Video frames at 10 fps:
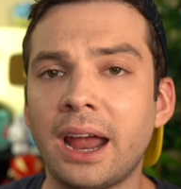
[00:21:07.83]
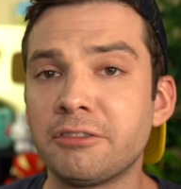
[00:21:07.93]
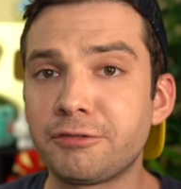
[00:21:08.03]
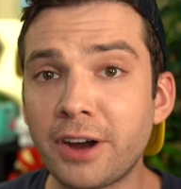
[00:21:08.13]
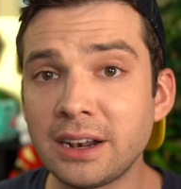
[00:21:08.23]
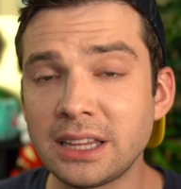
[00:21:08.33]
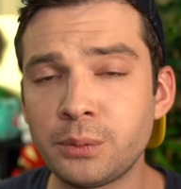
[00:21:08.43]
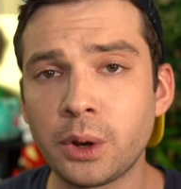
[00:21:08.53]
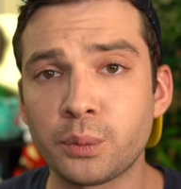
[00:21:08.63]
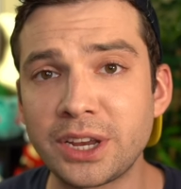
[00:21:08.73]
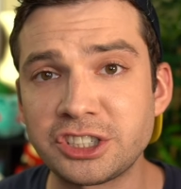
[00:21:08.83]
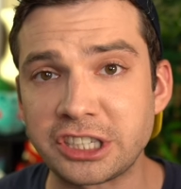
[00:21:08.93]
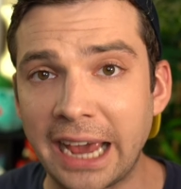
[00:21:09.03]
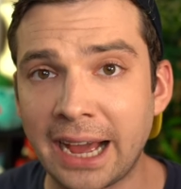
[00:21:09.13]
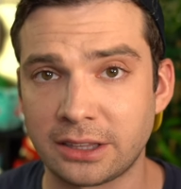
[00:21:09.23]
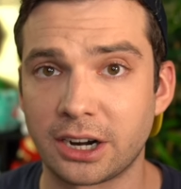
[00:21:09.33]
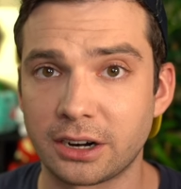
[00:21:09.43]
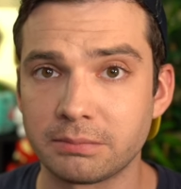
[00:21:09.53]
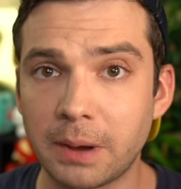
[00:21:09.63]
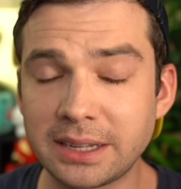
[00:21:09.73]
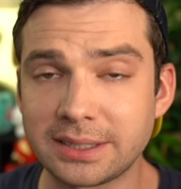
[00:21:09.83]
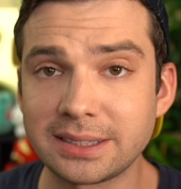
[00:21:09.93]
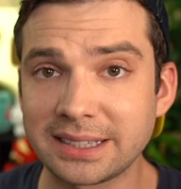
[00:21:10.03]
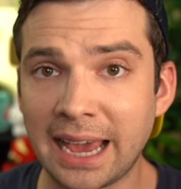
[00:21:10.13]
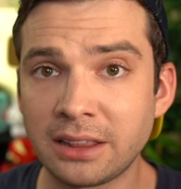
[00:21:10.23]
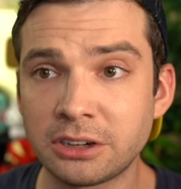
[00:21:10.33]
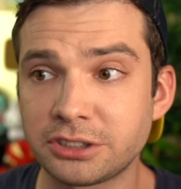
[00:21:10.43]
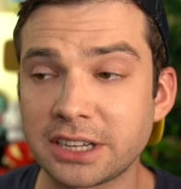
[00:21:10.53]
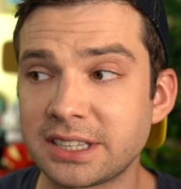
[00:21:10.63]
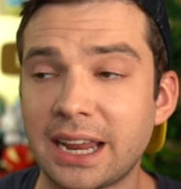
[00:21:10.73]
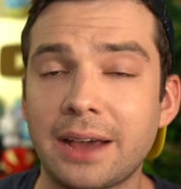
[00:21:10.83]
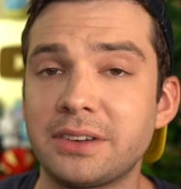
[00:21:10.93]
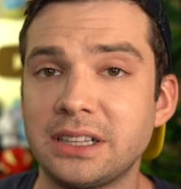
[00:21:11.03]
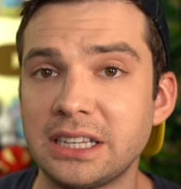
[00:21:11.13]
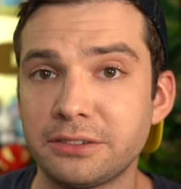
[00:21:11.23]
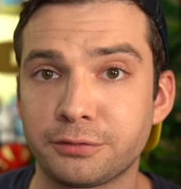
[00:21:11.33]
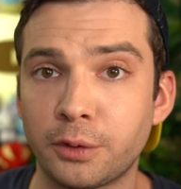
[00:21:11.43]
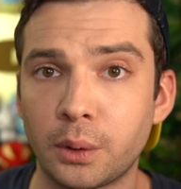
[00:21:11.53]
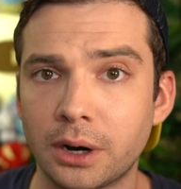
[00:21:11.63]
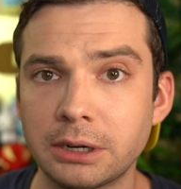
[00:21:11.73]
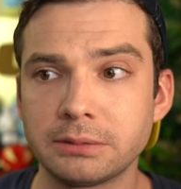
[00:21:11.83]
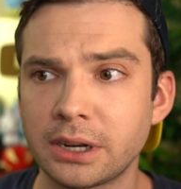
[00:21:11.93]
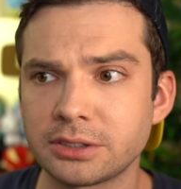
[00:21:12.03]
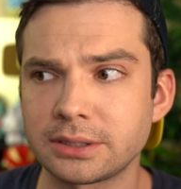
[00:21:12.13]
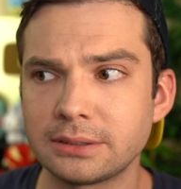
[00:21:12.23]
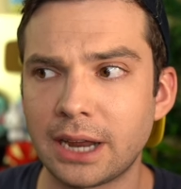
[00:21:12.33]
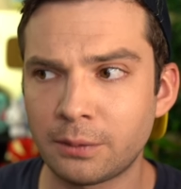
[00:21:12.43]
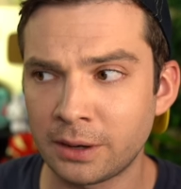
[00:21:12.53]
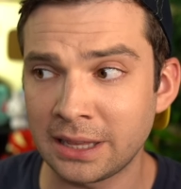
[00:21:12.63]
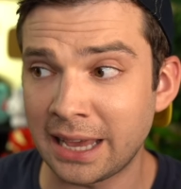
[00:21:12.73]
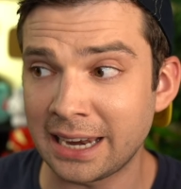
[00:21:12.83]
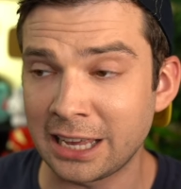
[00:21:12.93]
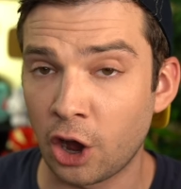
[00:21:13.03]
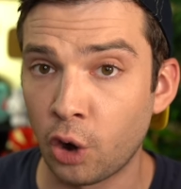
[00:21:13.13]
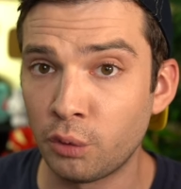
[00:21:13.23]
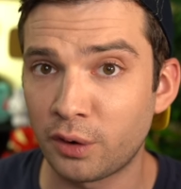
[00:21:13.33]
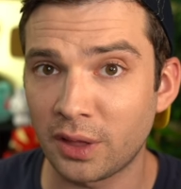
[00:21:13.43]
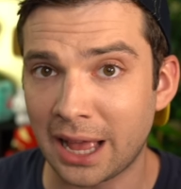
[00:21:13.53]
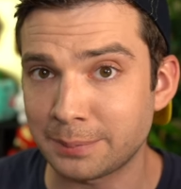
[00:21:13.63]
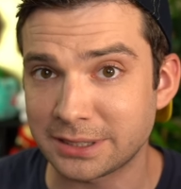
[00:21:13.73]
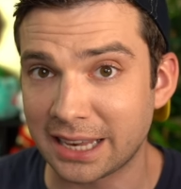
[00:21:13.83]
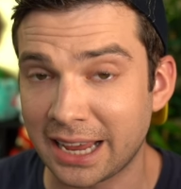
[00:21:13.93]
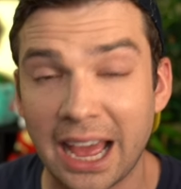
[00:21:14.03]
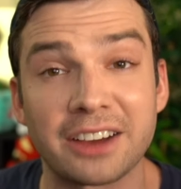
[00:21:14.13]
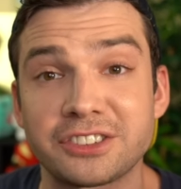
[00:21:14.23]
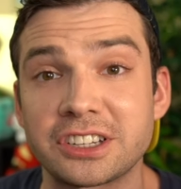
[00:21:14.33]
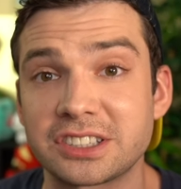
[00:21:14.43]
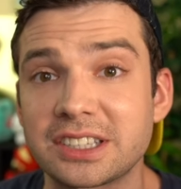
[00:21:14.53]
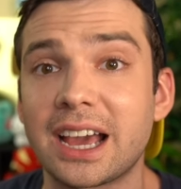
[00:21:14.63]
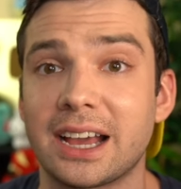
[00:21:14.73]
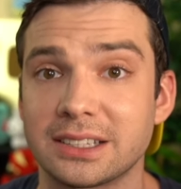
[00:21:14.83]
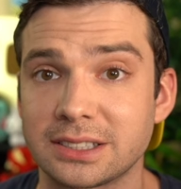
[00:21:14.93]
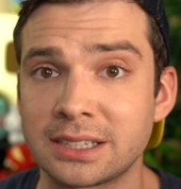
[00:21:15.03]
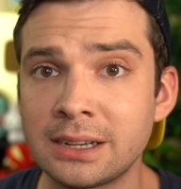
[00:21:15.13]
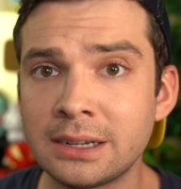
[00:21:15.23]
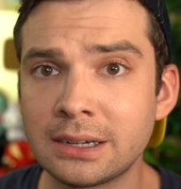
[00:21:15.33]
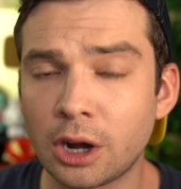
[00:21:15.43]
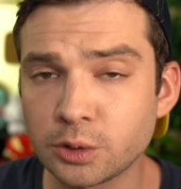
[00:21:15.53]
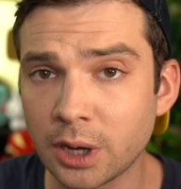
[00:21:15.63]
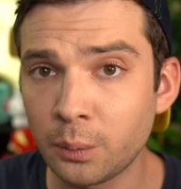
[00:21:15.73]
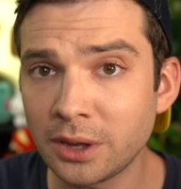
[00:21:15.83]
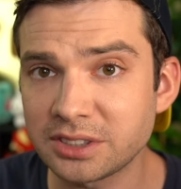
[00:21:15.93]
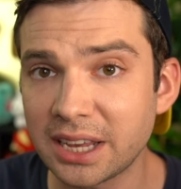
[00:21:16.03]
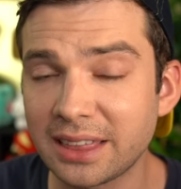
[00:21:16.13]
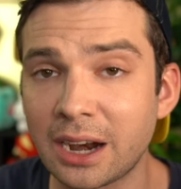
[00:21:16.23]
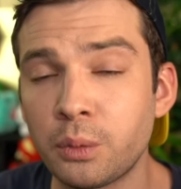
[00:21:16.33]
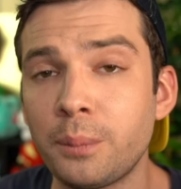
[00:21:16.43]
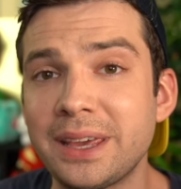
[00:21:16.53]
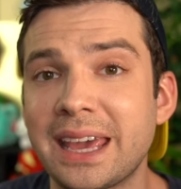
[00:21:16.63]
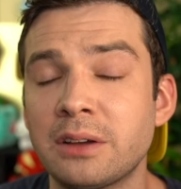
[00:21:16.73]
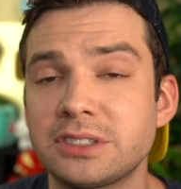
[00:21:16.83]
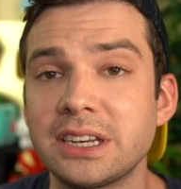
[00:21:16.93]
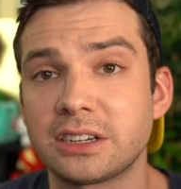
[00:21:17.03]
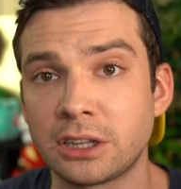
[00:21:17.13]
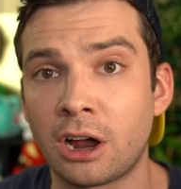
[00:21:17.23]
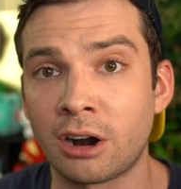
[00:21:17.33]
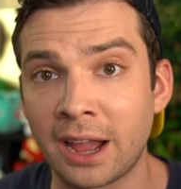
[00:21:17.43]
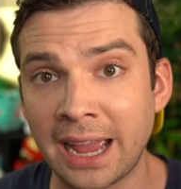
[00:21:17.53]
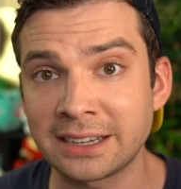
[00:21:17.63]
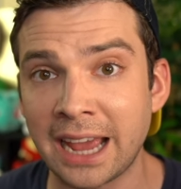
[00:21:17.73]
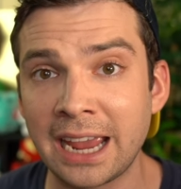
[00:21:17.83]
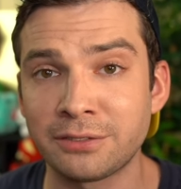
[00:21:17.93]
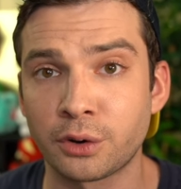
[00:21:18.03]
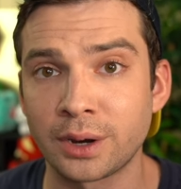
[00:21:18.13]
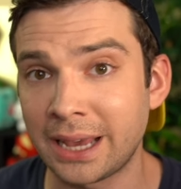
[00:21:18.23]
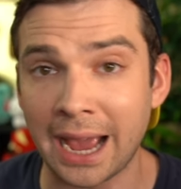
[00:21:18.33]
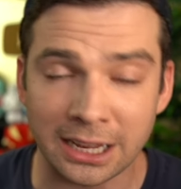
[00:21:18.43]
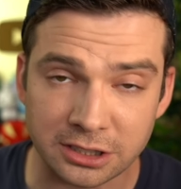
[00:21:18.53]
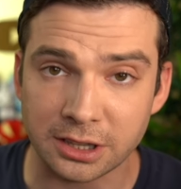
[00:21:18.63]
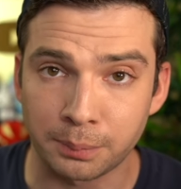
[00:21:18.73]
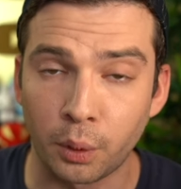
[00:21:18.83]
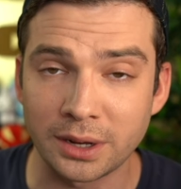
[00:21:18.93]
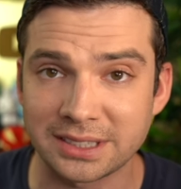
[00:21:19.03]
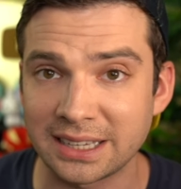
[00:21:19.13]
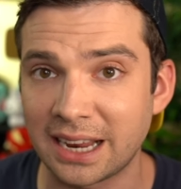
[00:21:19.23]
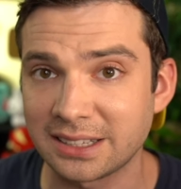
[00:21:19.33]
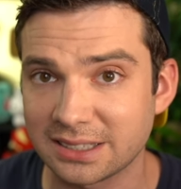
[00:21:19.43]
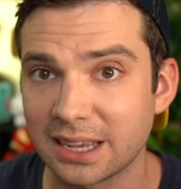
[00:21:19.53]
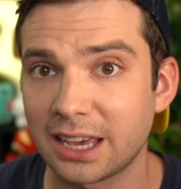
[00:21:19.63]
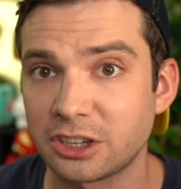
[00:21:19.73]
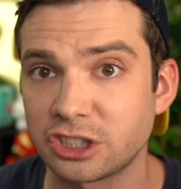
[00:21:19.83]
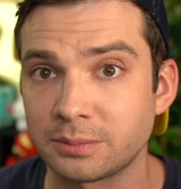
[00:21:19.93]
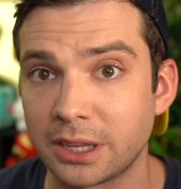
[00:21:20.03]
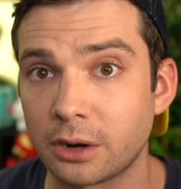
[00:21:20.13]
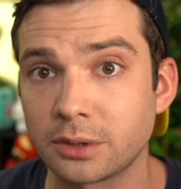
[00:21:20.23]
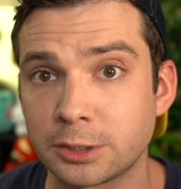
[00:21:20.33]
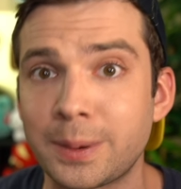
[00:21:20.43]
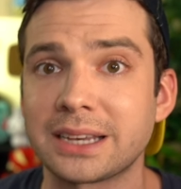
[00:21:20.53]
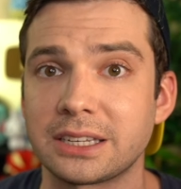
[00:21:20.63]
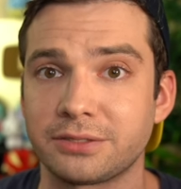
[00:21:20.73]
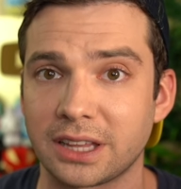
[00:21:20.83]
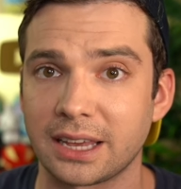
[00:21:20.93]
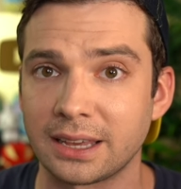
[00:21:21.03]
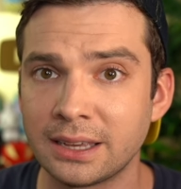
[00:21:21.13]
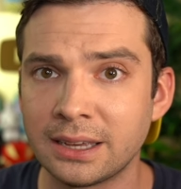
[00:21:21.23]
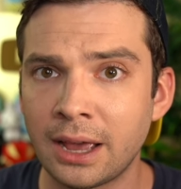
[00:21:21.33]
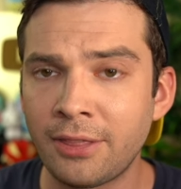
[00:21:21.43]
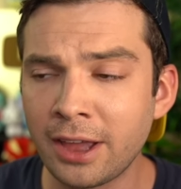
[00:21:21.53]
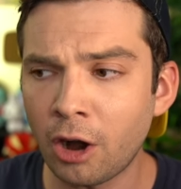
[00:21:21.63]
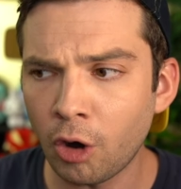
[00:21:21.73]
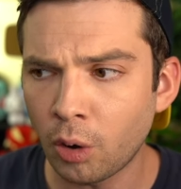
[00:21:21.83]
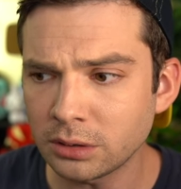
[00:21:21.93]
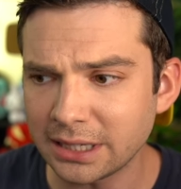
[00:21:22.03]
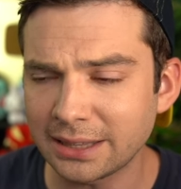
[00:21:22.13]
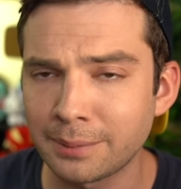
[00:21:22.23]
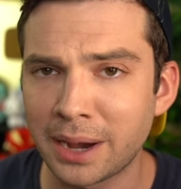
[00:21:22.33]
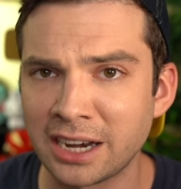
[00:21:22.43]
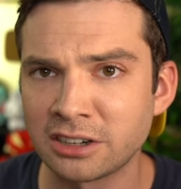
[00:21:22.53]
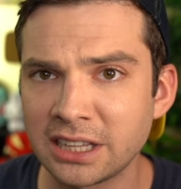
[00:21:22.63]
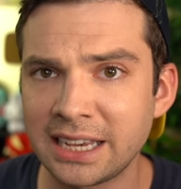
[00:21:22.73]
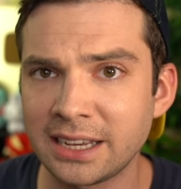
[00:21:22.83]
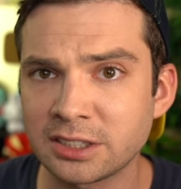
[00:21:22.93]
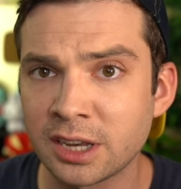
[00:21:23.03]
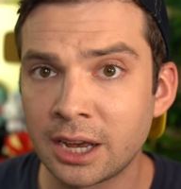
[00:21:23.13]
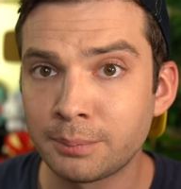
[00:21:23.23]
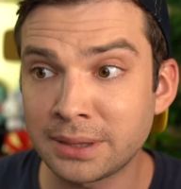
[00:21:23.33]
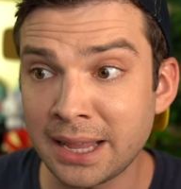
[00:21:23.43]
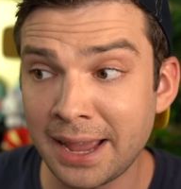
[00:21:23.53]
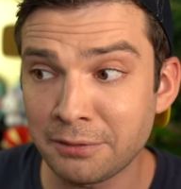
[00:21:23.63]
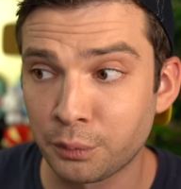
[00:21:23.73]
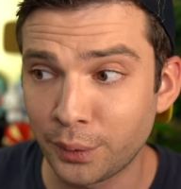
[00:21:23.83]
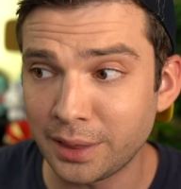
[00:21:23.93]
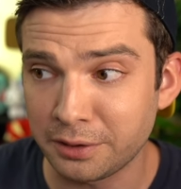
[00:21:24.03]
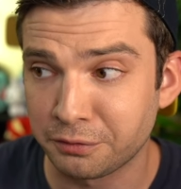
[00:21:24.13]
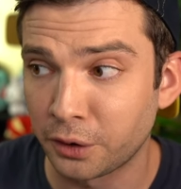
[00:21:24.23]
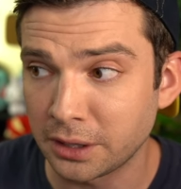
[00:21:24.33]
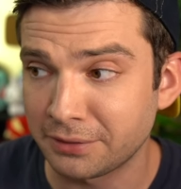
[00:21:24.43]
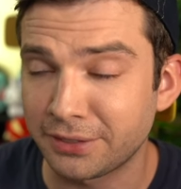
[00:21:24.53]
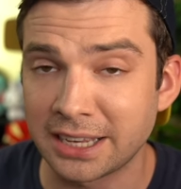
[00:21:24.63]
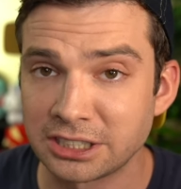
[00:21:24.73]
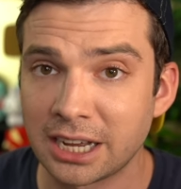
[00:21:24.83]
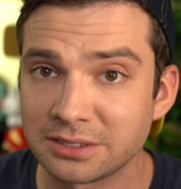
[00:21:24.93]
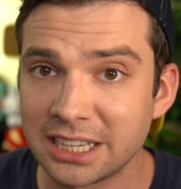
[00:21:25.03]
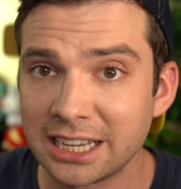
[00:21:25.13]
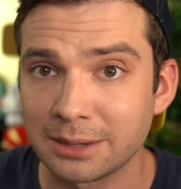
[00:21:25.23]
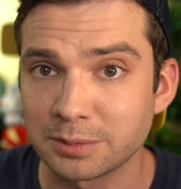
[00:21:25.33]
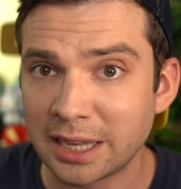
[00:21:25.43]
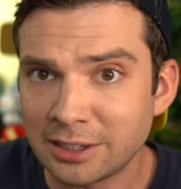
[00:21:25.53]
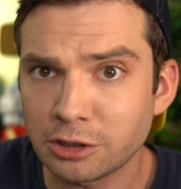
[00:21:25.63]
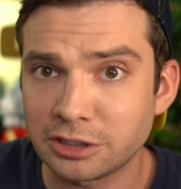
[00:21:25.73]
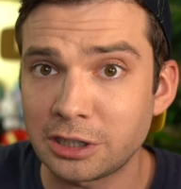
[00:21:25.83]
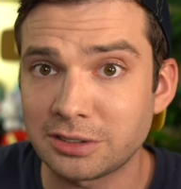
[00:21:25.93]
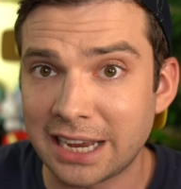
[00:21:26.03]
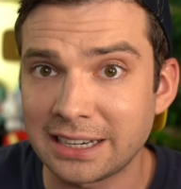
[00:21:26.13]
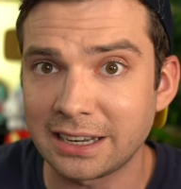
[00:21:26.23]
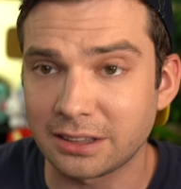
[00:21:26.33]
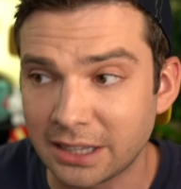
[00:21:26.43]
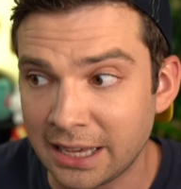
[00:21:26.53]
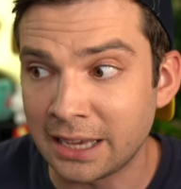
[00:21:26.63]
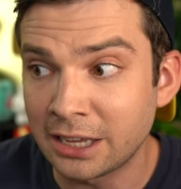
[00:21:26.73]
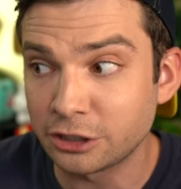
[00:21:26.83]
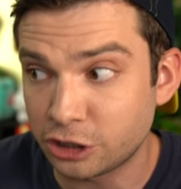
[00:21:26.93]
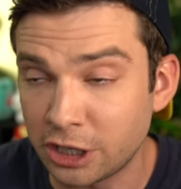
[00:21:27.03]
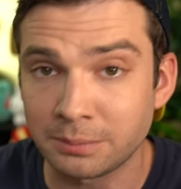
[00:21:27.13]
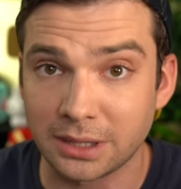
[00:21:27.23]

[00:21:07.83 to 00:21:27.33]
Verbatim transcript: And finally, we reach Galar. And since Galar doesn't have an Elite Four, there's not really any overlaps that I have to discuss. Also, I will say that I will be counting Clara and Avery as the Poison and Psychic Gym Leader, respectively. They are only in the minor leagues, but they have really fully fleshed out teams and are still technically gym